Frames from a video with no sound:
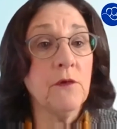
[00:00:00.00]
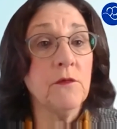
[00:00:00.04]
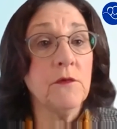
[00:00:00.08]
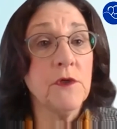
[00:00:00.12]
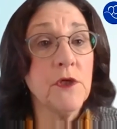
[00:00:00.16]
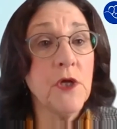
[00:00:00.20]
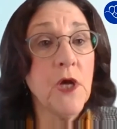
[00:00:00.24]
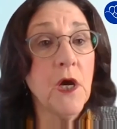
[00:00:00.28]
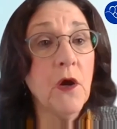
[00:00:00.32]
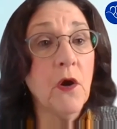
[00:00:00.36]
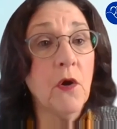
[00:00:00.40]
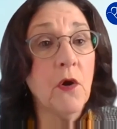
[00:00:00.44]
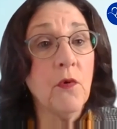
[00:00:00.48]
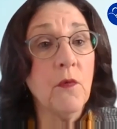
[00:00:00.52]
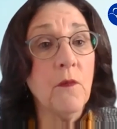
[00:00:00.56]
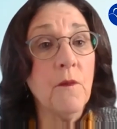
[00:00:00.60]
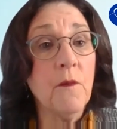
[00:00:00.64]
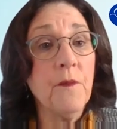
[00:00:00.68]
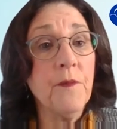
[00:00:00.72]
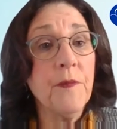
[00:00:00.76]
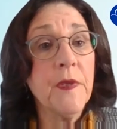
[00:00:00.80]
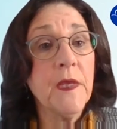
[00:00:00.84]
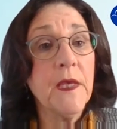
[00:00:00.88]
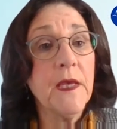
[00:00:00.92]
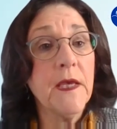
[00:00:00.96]
don't know
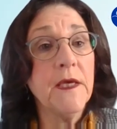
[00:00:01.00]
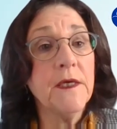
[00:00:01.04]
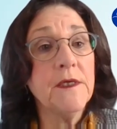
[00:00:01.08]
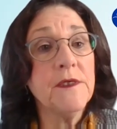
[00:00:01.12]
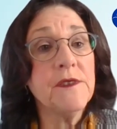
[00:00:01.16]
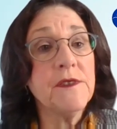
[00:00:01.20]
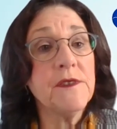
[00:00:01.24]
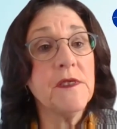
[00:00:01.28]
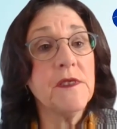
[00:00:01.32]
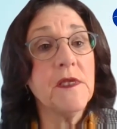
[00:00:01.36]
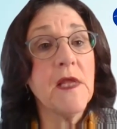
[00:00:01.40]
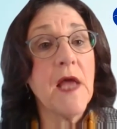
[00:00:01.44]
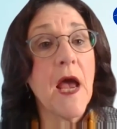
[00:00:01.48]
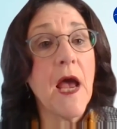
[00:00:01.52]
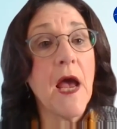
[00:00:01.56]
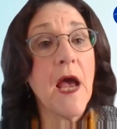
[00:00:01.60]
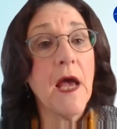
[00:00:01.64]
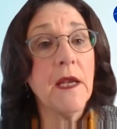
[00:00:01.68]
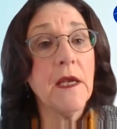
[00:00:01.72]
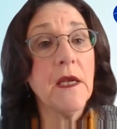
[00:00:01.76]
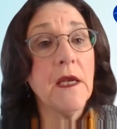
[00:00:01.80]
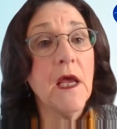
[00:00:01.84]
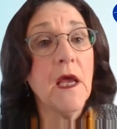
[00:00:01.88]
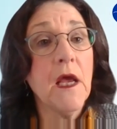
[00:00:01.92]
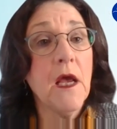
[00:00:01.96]
is
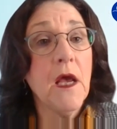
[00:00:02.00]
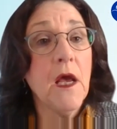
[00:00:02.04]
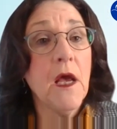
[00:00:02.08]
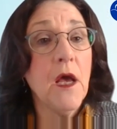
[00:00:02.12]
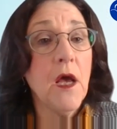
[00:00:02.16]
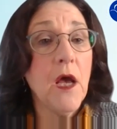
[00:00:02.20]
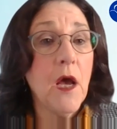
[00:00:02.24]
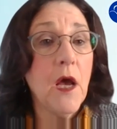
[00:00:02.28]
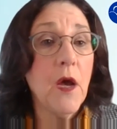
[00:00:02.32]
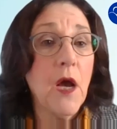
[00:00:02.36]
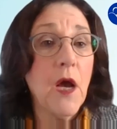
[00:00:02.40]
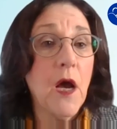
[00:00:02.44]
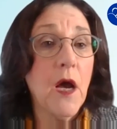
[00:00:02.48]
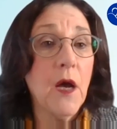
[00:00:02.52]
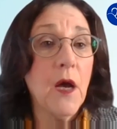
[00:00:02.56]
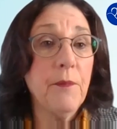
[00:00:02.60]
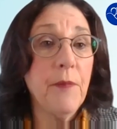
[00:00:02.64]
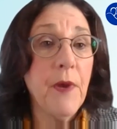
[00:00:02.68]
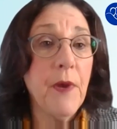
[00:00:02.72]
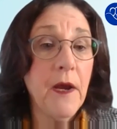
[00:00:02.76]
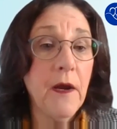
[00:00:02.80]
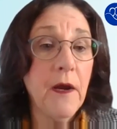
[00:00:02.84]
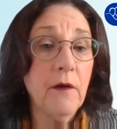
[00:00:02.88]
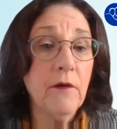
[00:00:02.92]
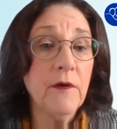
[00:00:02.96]
that a
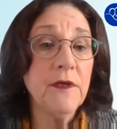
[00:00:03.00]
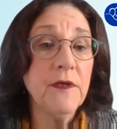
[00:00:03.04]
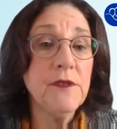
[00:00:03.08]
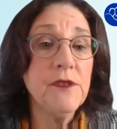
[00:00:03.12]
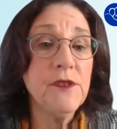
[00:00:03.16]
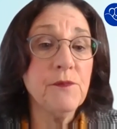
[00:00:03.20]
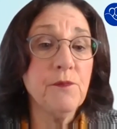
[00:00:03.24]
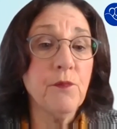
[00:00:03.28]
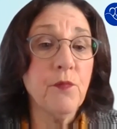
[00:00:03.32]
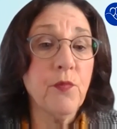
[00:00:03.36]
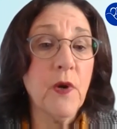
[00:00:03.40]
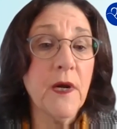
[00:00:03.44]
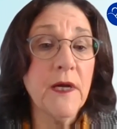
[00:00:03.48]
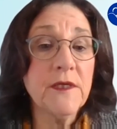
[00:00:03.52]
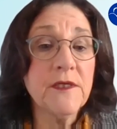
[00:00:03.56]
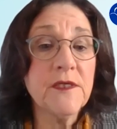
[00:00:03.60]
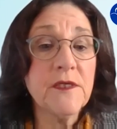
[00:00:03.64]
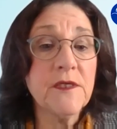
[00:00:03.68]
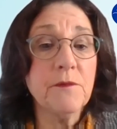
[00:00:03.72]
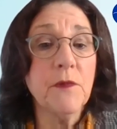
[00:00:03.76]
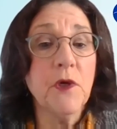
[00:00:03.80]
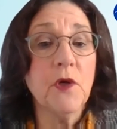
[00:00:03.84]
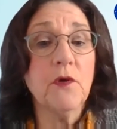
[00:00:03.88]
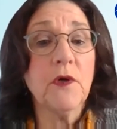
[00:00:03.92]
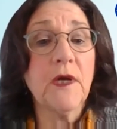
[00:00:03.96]
parent's breast
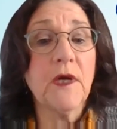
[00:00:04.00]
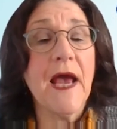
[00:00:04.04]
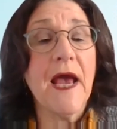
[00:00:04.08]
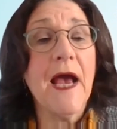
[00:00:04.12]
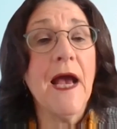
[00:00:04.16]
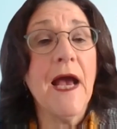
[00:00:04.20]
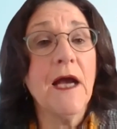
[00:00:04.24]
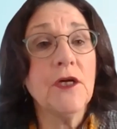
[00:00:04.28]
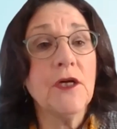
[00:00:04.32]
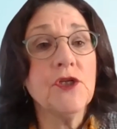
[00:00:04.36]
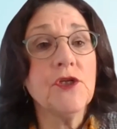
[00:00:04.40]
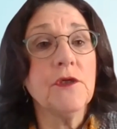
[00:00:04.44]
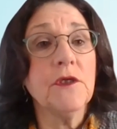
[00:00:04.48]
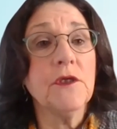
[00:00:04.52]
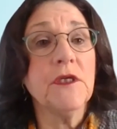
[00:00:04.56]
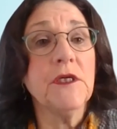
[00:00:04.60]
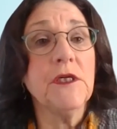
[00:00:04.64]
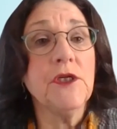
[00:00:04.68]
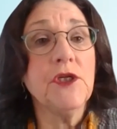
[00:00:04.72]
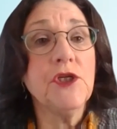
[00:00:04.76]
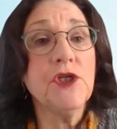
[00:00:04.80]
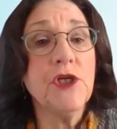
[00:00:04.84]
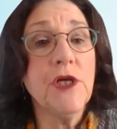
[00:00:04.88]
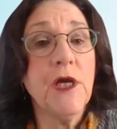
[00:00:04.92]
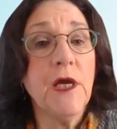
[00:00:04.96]
milk
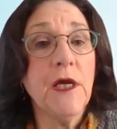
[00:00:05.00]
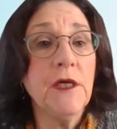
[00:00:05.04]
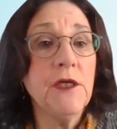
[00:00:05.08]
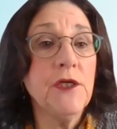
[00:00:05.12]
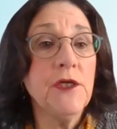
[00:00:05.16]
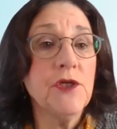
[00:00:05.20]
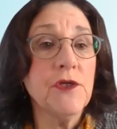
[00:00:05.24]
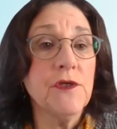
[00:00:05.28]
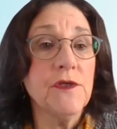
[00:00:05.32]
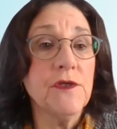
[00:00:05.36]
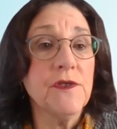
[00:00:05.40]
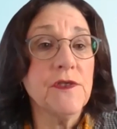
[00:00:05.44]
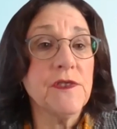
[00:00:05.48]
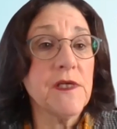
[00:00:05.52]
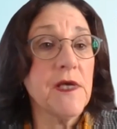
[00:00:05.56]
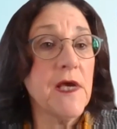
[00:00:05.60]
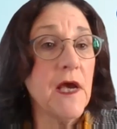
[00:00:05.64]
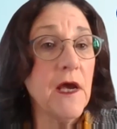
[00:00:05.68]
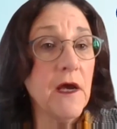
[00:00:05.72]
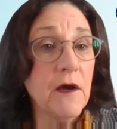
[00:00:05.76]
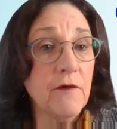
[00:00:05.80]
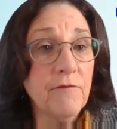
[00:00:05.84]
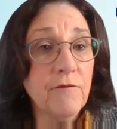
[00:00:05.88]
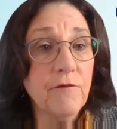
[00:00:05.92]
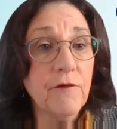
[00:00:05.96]
actually changes
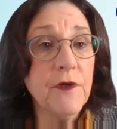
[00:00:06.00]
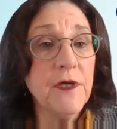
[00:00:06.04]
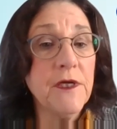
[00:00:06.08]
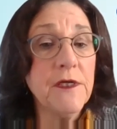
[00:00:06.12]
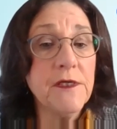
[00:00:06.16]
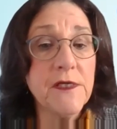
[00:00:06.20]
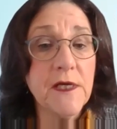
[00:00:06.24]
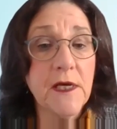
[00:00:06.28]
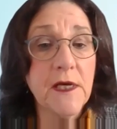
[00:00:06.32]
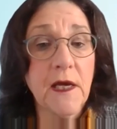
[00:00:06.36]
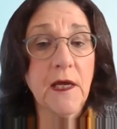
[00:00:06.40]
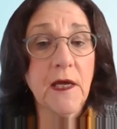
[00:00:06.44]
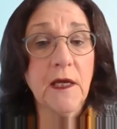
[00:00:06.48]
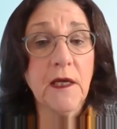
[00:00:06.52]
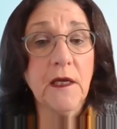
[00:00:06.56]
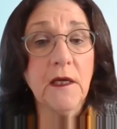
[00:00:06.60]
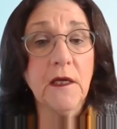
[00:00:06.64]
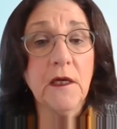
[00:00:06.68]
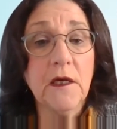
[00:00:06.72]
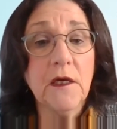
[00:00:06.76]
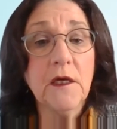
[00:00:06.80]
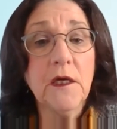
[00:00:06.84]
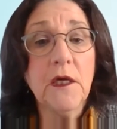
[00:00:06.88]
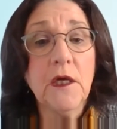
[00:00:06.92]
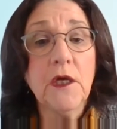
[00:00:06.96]
every day
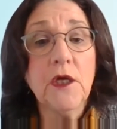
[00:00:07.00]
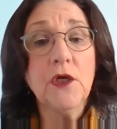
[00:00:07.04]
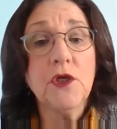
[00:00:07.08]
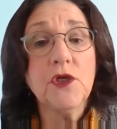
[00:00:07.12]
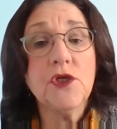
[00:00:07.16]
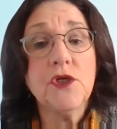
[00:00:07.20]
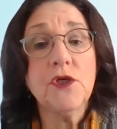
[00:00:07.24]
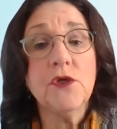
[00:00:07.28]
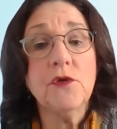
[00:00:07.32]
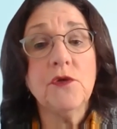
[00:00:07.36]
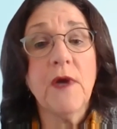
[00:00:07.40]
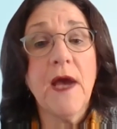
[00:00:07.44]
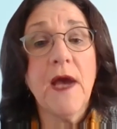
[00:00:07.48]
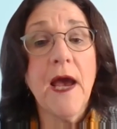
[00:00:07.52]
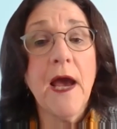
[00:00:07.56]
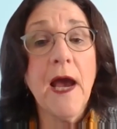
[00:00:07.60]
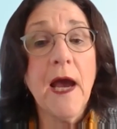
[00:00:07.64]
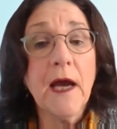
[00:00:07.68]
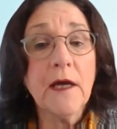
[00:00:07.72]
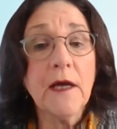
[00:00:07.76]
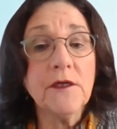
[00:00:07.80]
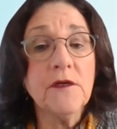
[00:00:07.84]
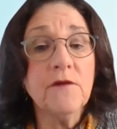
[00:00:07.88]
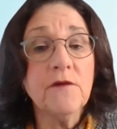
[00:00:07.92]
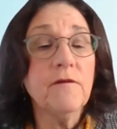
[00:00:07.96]
to
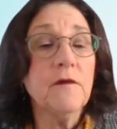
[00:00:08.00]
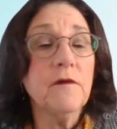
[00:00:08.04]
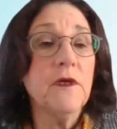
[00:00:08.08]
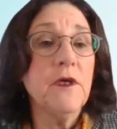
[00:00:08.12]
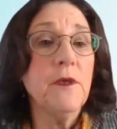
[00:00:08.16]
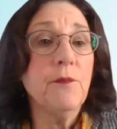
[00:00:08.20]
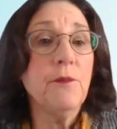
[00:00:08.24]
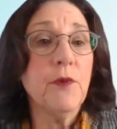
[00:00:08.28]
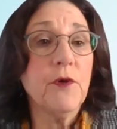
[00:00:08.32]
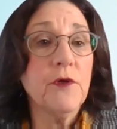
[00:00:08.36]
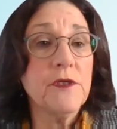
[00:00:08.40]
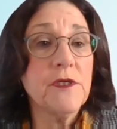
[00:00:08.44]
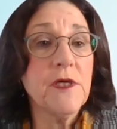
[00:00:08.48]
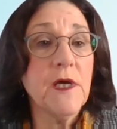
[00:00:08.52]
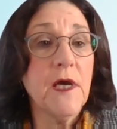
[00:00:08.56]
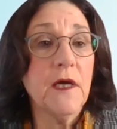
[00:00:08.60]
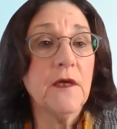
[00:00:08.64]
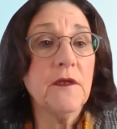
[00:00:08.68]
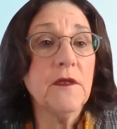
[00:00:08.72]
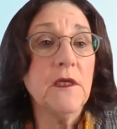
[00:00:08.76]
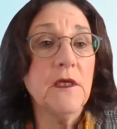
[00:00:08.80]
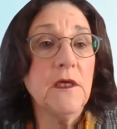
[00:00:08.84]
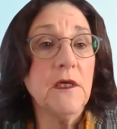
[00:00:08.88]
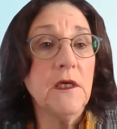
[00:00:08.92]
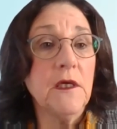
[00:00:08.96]
actively
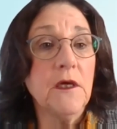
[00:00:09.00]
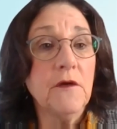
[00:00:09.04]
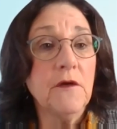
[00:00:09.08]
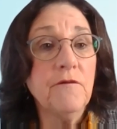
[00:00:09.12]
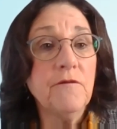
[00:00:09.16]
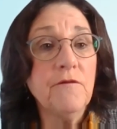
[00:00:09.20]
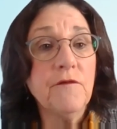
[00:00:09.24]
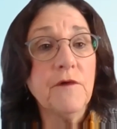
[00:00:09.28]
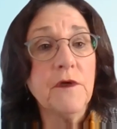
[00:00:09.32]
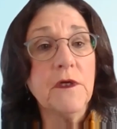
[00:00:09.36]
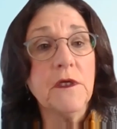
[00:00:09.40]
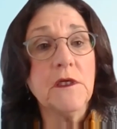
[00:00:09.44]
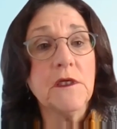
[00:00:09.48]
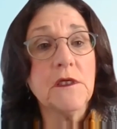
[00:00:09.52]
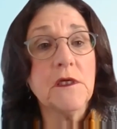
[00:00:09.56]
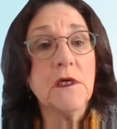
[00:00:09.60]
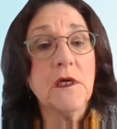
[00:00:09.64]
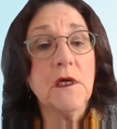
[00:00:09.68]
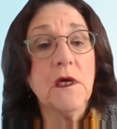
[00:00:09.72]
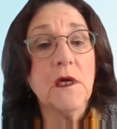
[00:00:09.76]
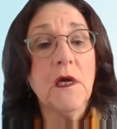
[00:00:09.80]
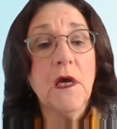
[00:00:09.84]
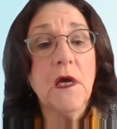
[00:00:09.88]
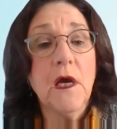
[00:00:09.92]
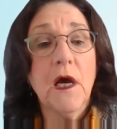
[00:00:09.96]
protect the infant
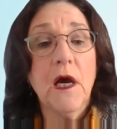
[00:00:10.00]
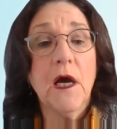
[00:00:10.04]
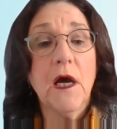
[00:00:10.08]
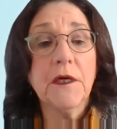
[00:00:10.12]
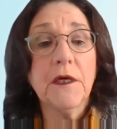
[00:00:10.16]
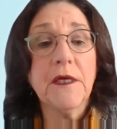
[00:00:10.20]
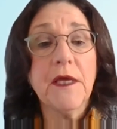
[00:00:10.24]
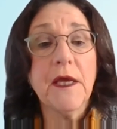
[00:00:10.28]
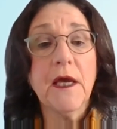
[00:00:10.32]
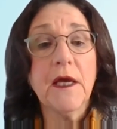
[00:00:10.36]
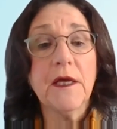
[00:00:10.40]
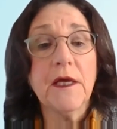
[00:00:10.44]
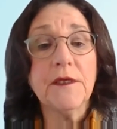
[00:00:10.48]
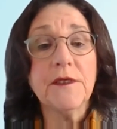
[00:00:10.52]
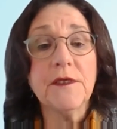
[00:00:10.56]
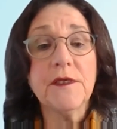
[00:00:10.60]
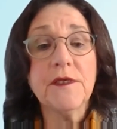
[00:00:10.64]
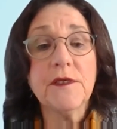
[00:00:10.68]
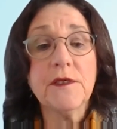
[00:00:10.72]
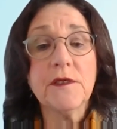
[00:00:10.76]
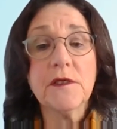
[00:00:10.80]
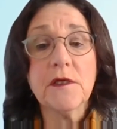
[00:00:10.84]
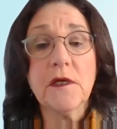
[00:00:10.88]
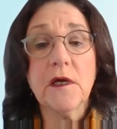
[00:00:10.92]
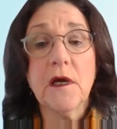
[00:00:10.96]

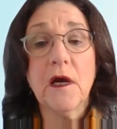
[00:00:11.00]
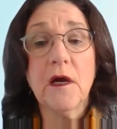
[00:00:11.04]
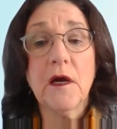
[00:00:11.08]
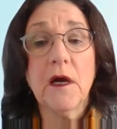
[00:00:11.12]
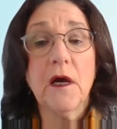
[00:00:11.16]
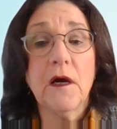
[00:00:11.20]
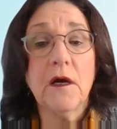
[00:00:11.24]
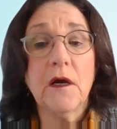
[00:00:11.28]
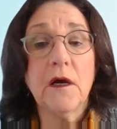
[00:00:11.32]
against